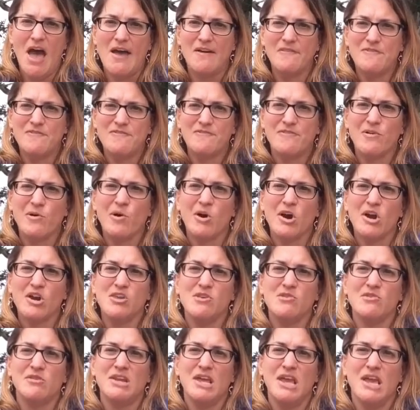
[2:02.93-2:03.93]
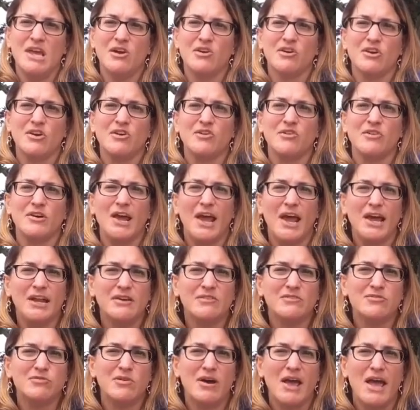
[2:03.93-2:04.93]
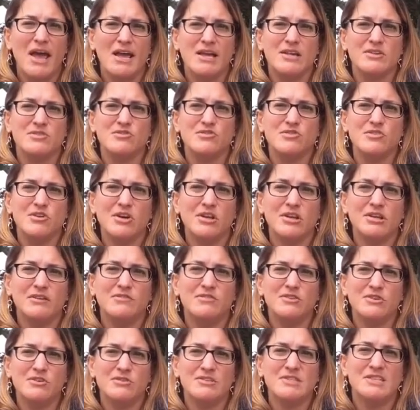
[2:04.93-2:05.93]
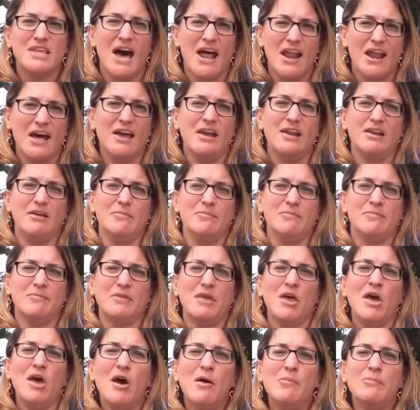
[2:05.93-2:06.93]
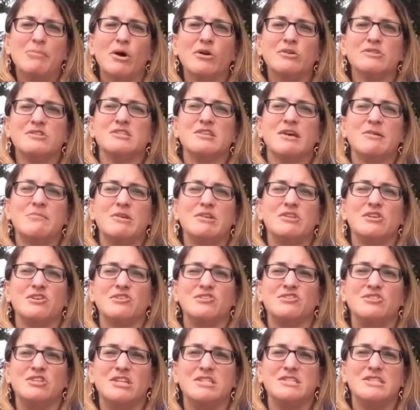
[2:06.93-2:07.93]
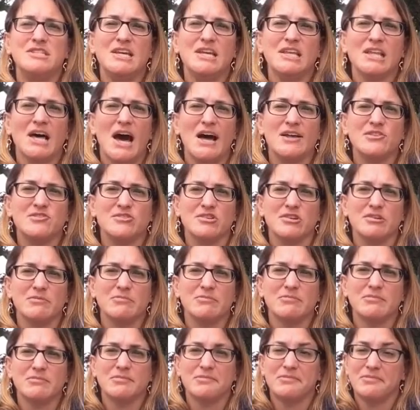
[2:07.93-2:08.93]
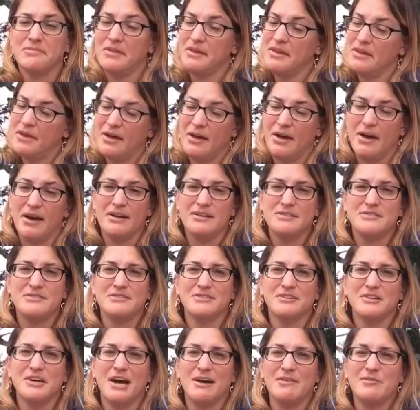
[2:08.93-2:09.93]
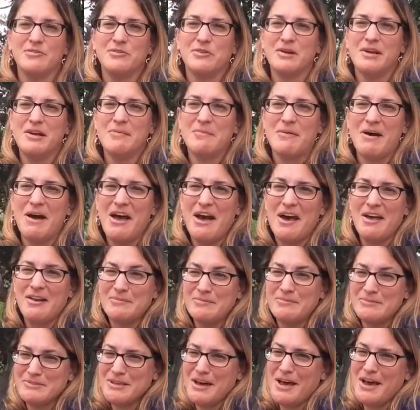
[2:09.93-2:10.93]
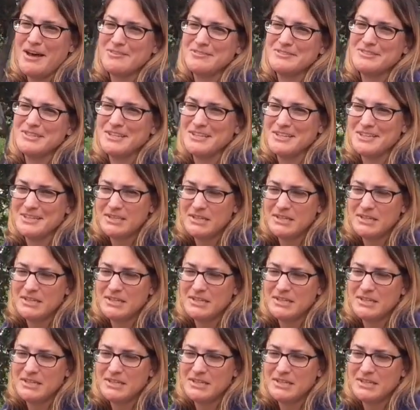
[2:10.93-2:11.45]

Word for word: and four unique or creative ways you could have used that item. Post them in your G T classroom. I still have three of my items left.